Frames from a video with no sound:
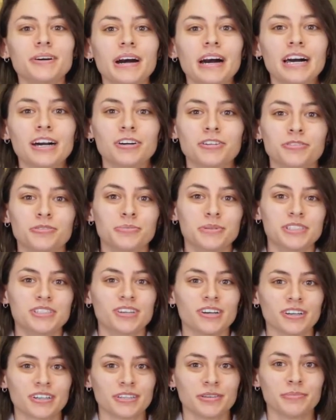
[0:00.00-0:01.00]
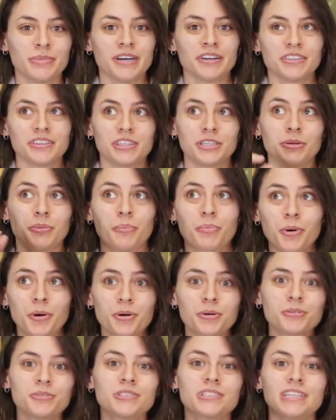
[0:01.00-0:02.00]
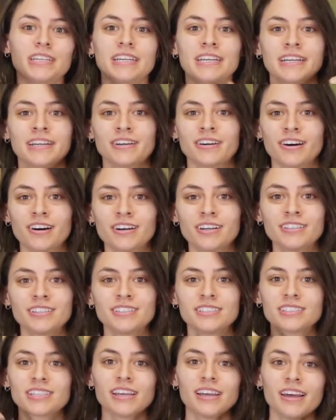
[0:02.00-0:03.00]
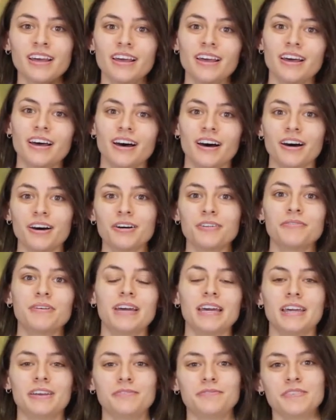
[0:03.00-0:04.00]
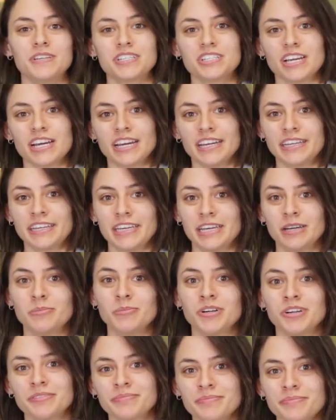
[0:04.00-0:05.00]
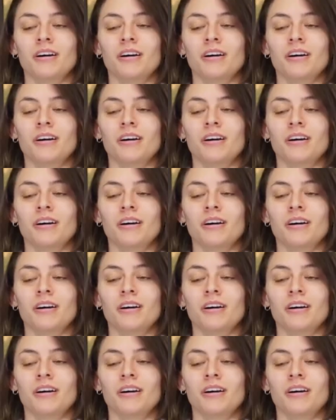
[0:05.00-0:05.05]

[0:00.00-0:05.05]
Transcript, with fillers: I will be talking about the pros and cons of a fisheye camera.